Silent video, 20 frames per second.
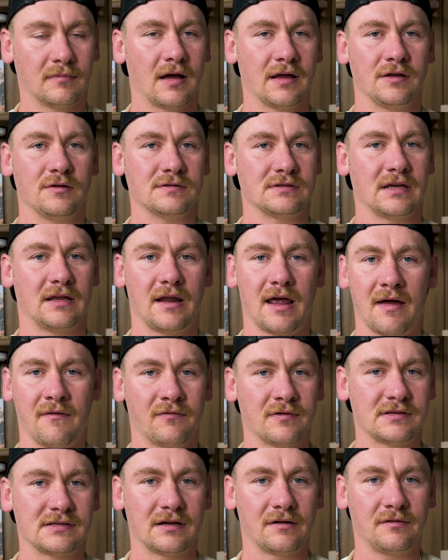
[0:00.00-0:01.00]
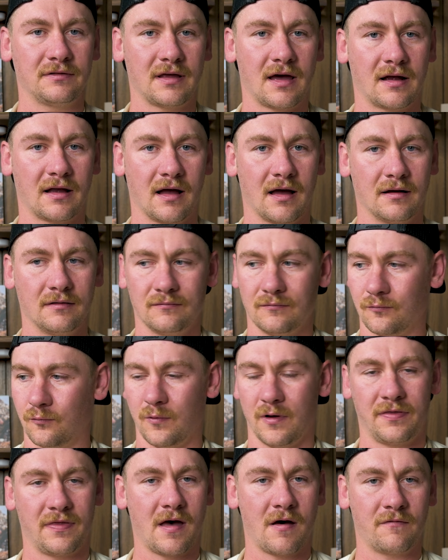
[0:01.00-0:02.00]
I use it every single duck hunt
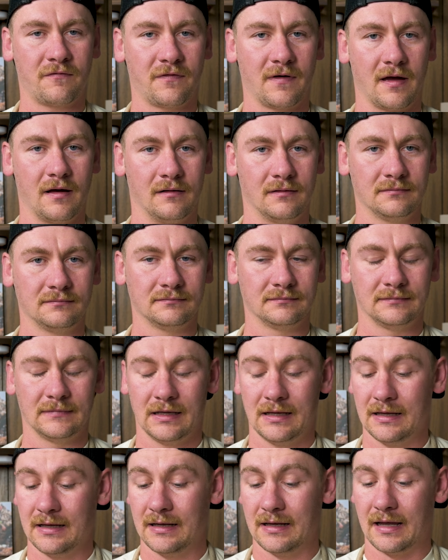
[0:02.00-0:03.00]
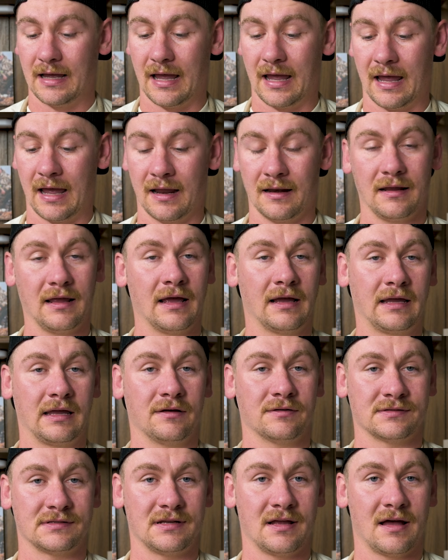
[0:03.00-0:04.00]
without fail, and it
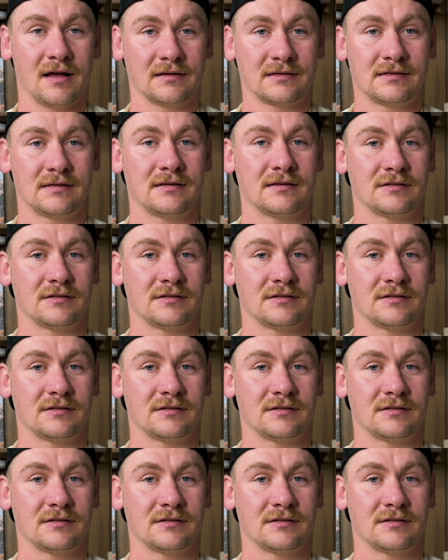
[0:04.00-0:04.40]
kills ducks.